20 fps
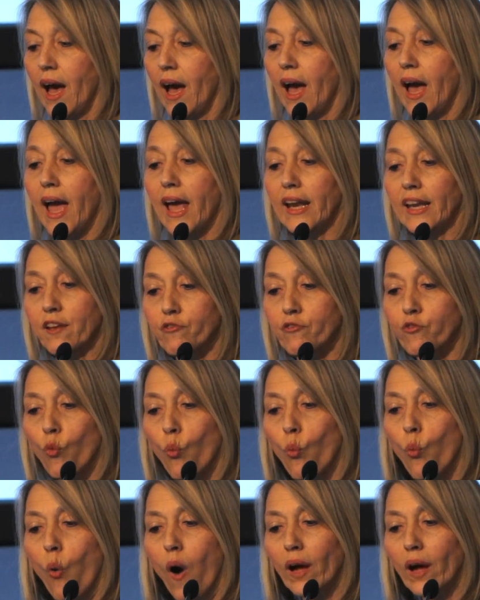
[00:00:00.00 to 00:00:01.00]
And if
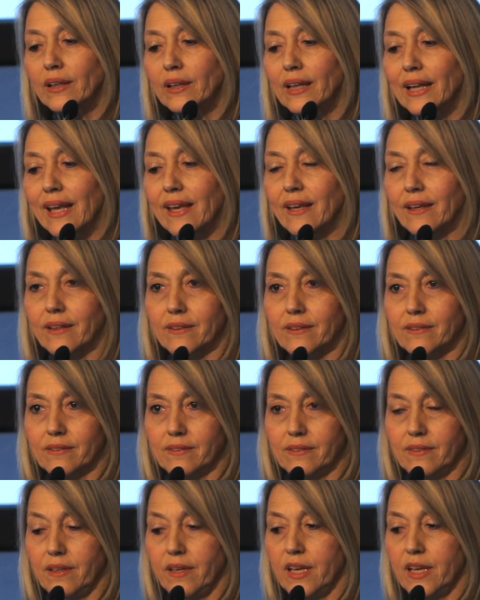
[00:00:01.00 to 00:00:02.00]
one link
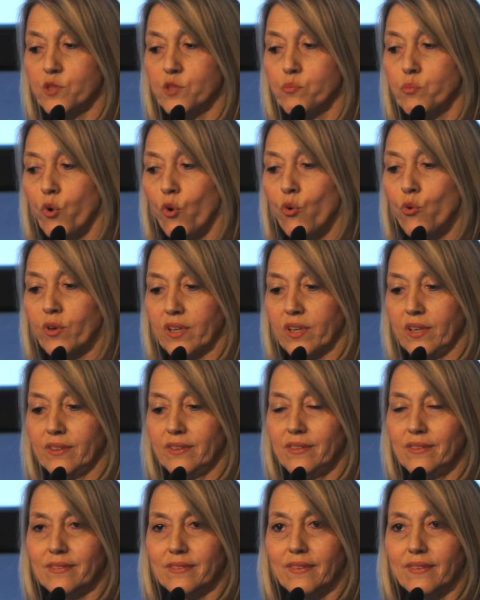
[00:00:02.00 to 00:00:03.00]
is
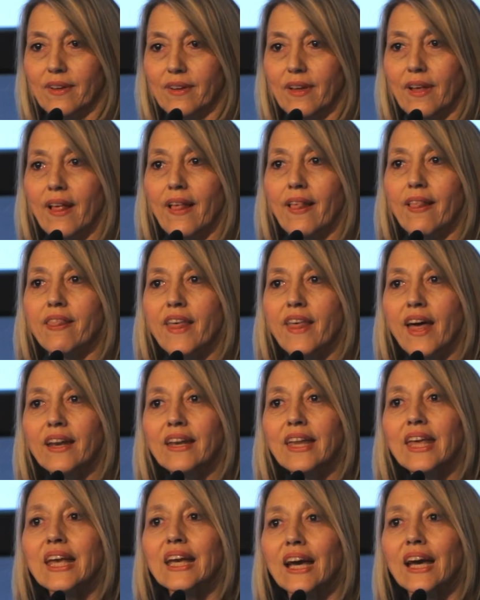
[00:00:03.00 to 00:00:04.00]
broken,
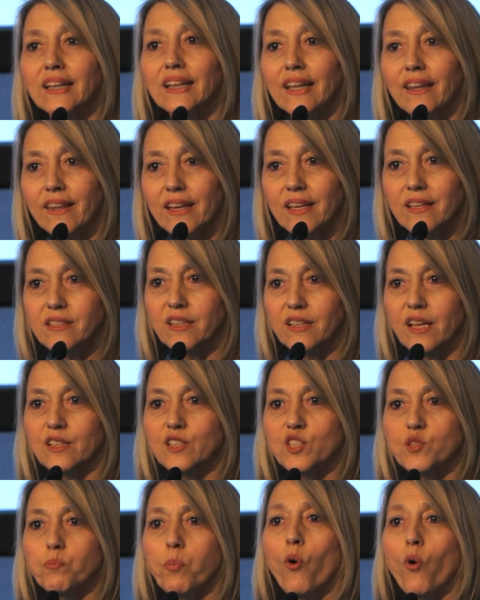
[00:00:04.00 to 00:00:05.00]
then this
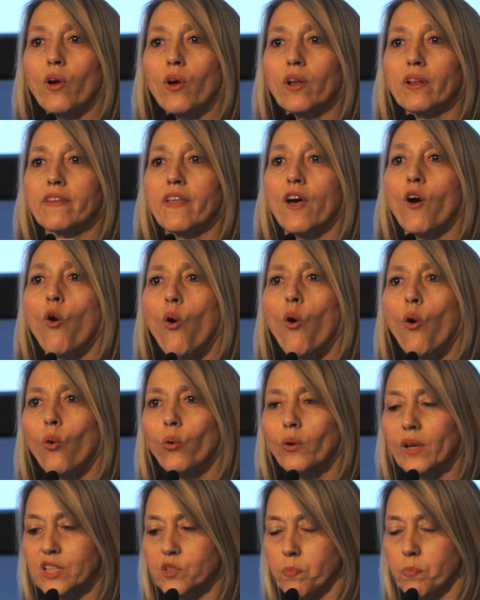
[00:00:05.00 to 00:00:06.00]
can spoil the
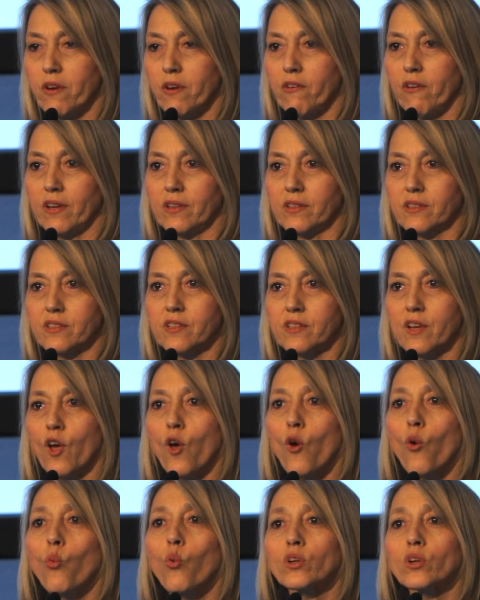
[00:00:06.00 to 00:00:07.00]
whole experience,
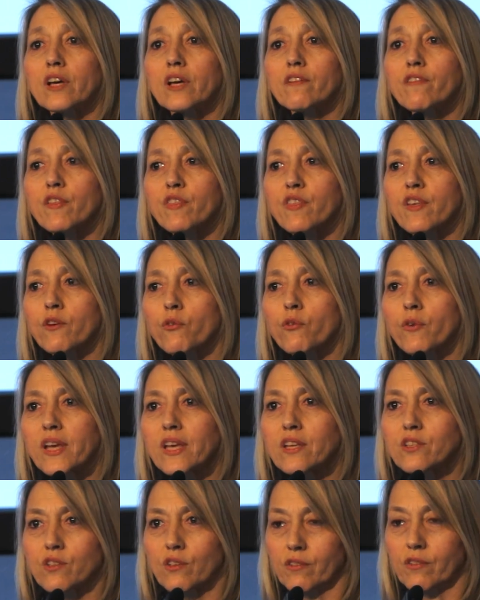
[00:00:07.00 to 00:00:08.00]
whatever the
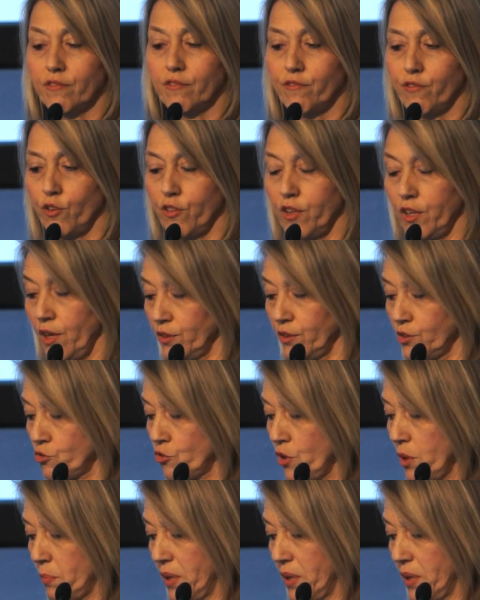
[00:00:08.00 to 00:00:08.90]
reason for the trip